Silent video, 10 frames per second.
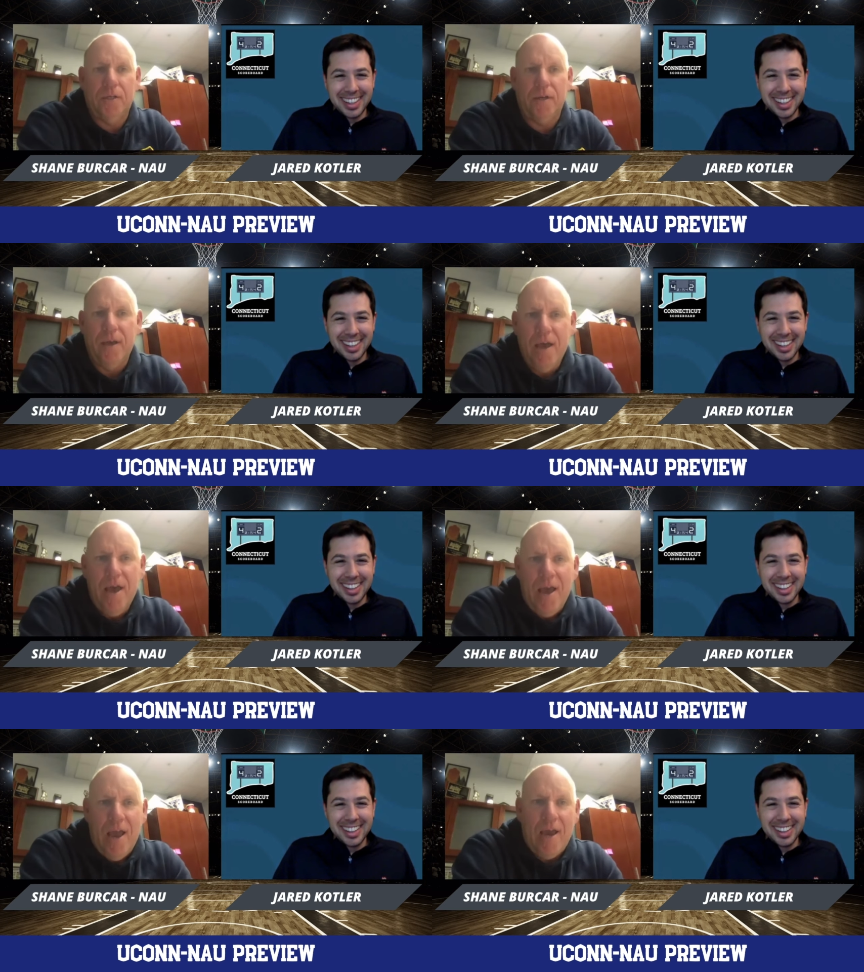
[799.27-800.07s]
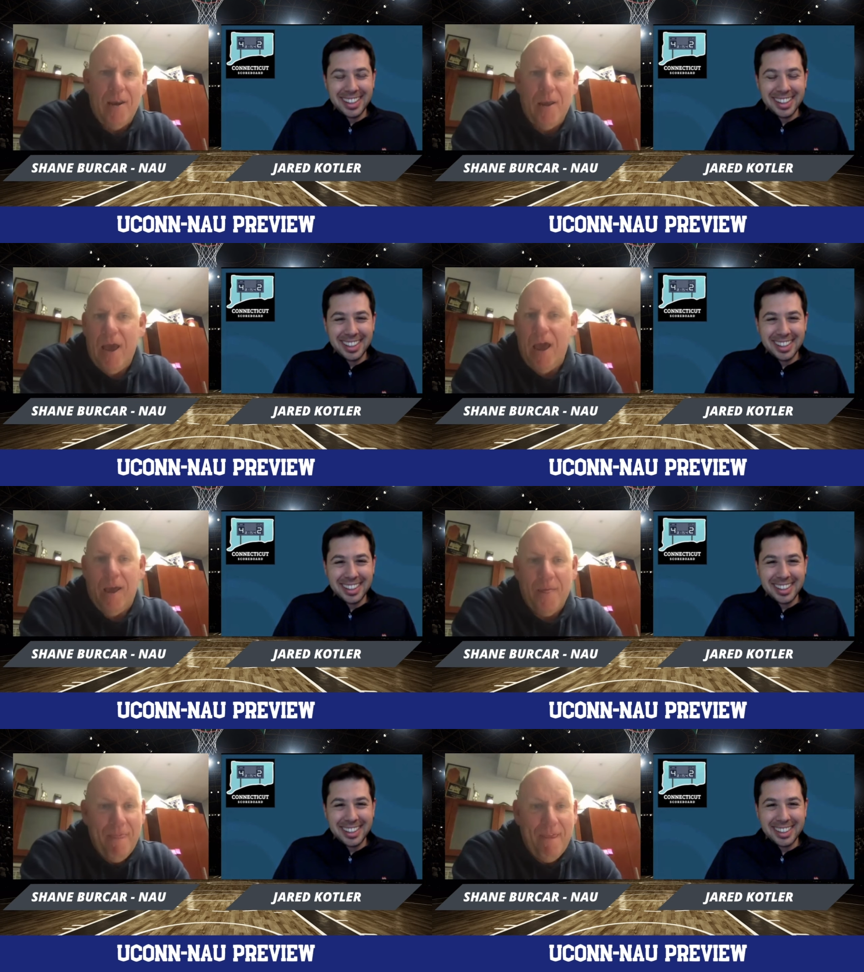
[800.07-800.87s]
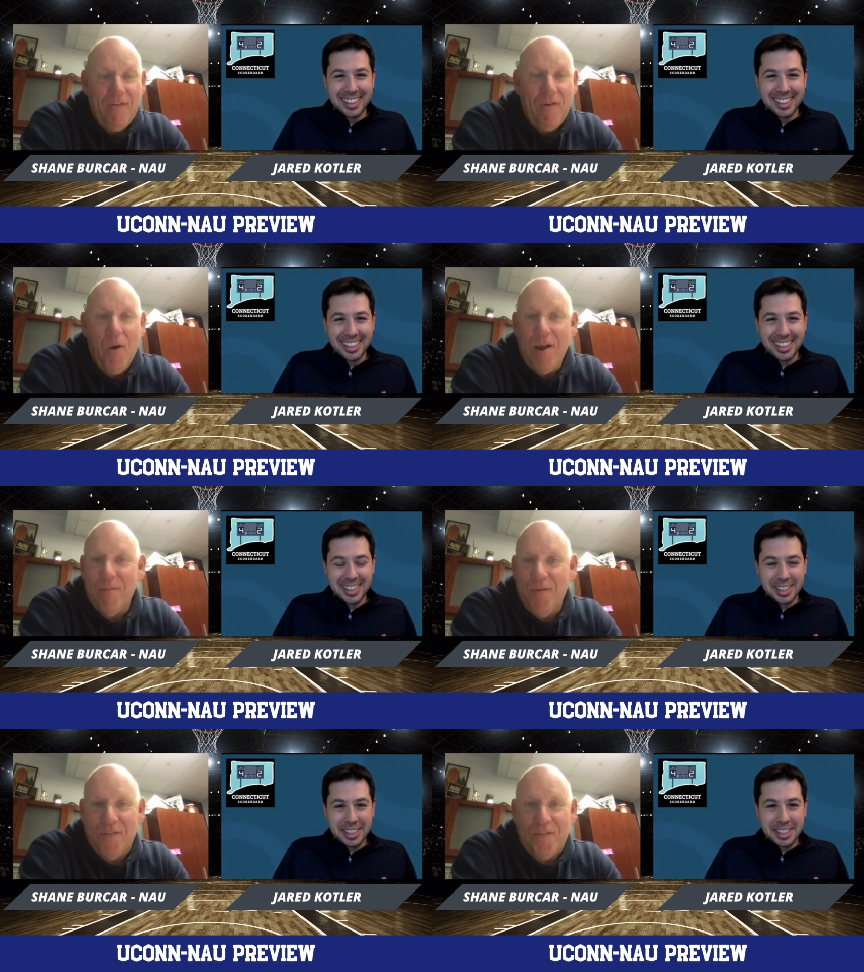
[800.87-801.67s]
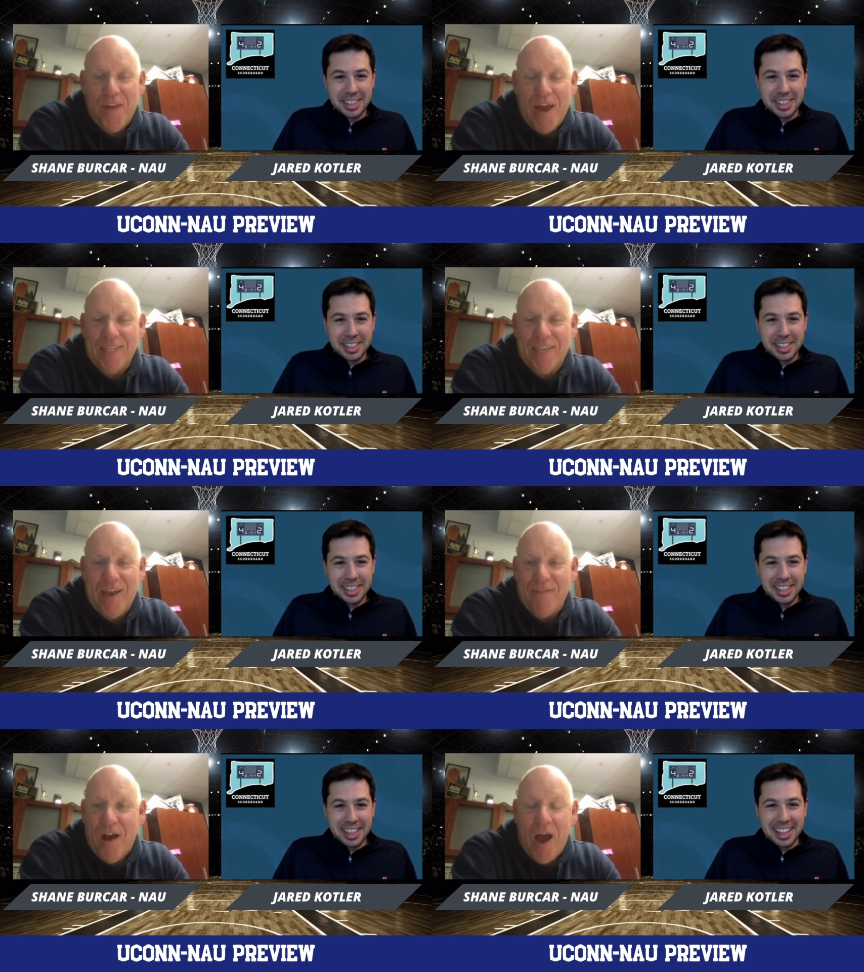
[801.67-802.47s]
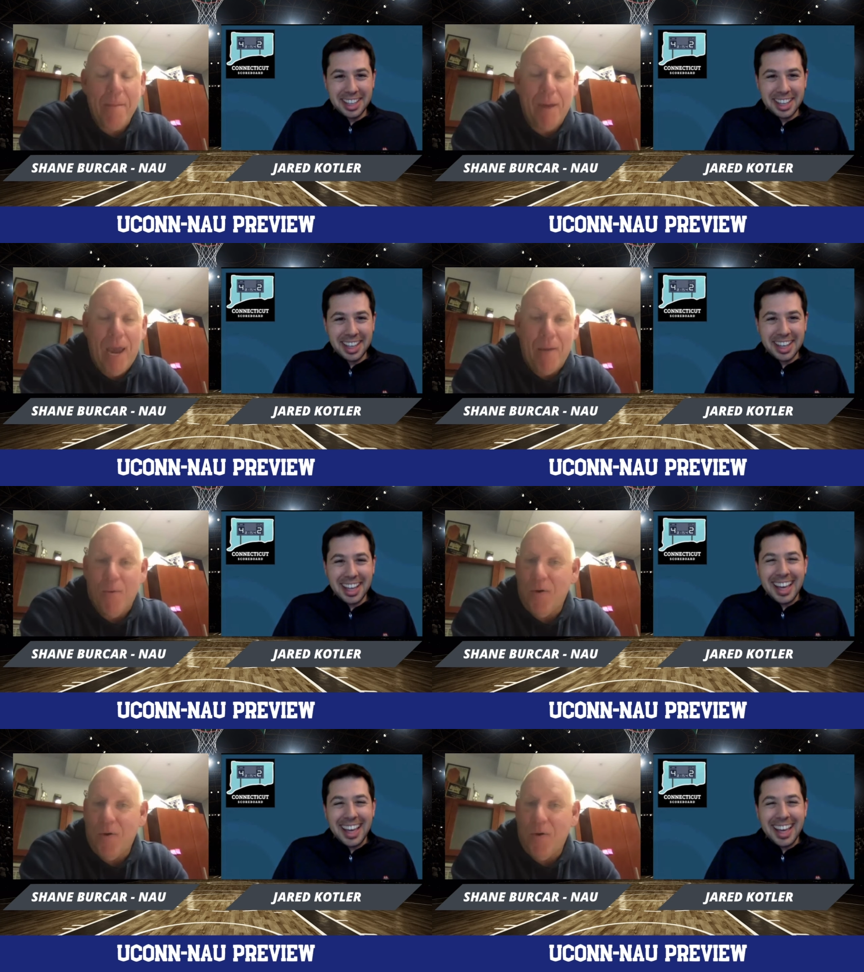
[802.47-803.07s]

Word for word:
Speaker 1: And and hey, if you want to move to Flagstaff, I'm game.